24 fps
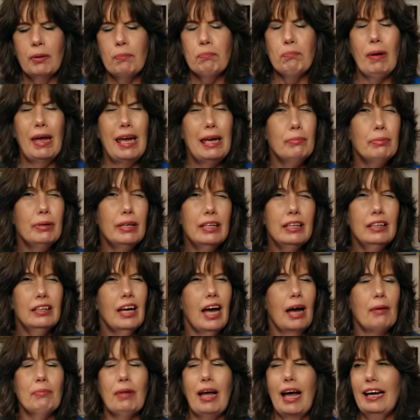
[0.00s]
maybe,
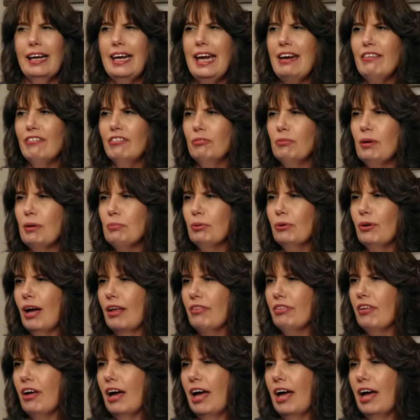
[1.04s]
I'm, I can not remember, I,